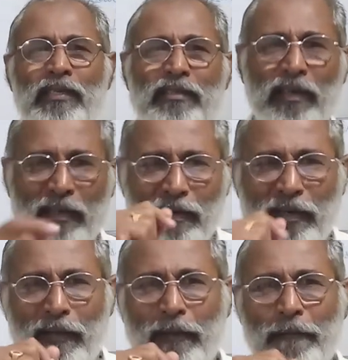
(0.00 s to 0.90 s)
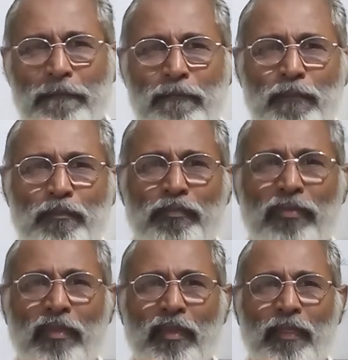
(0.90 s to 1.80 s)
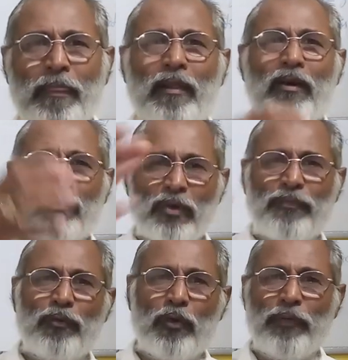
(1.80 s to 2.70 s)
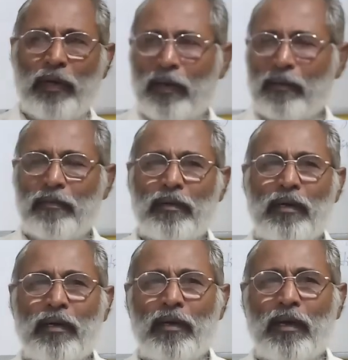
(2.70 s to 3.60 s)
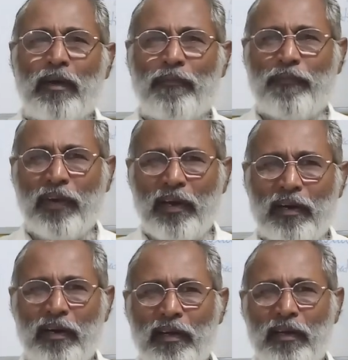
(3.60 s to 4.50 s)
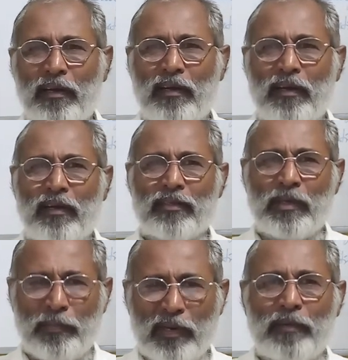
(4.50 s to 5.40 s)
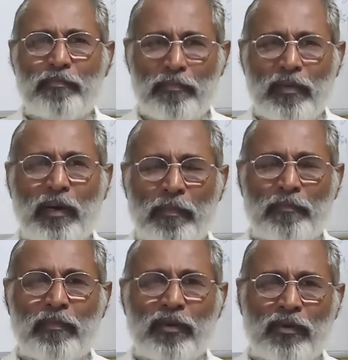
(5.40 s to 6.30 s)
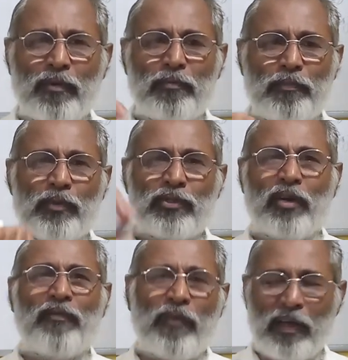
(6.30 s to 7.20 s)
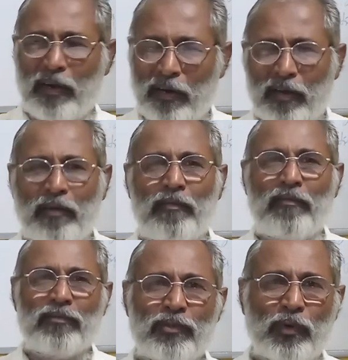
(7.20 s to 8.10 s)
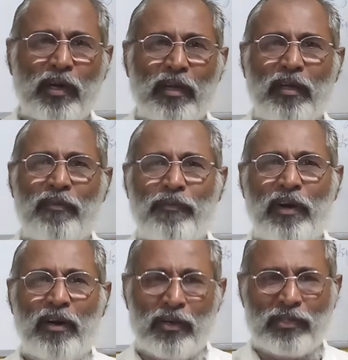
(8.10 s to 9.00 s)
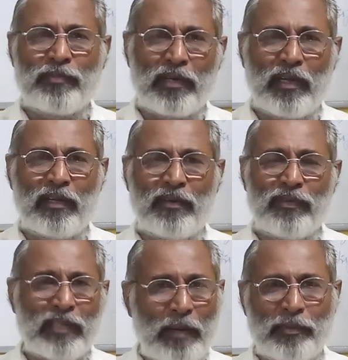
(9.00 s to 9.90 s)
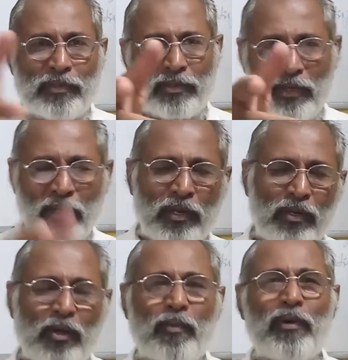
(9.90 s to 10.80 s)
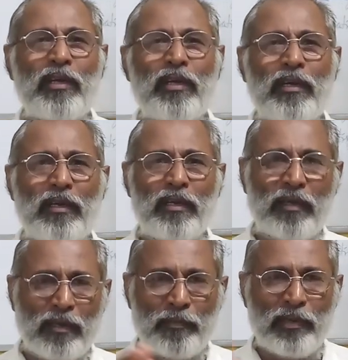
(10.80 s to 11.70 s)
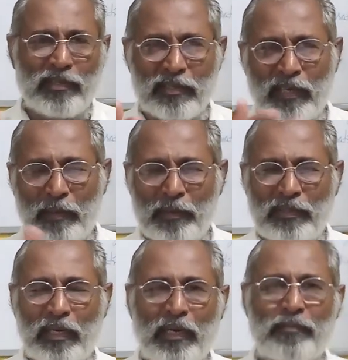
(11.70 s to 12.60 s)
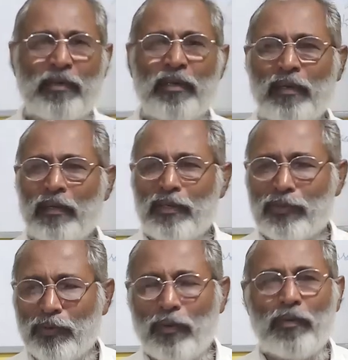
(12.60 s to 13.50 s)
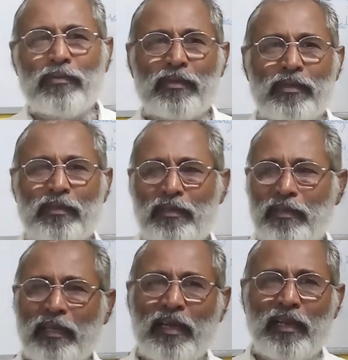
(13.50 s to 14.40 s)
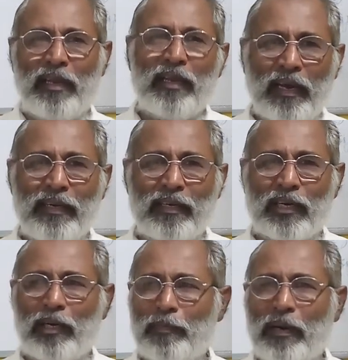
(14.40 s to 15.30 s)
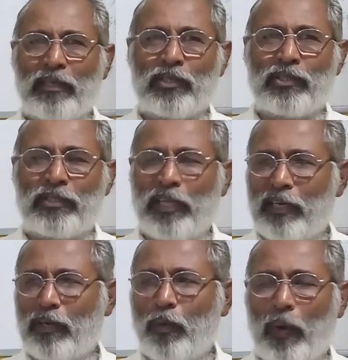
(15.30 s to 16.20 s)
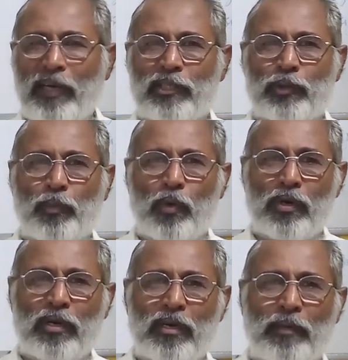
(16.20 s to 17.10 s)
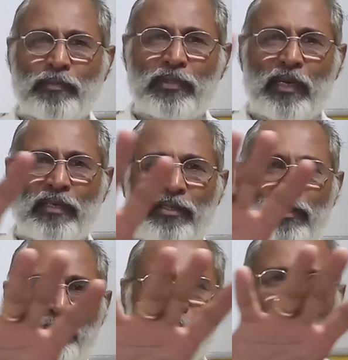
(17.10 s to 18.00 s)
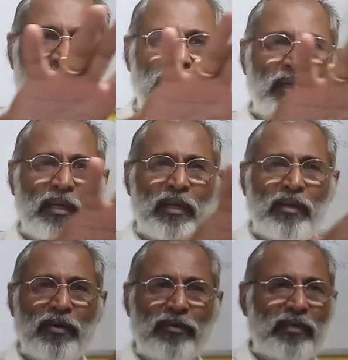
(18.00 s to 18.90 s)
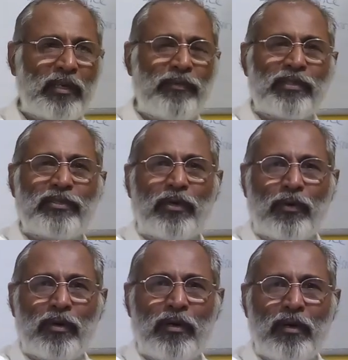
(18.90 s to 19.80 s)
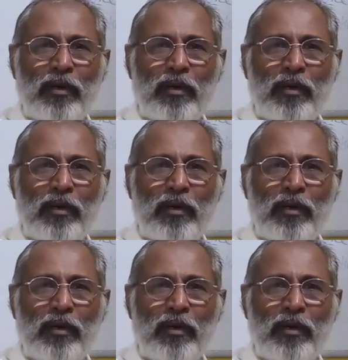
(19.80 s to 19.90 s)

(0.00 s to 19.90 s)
Suddenly, out of nowhere, a field, somebody, you know, puts on a fire in a sugarcane field or something like that, which happens normally in places like Punjab. So they light it up and the thick white smoke comes and simply, you know, covers the road.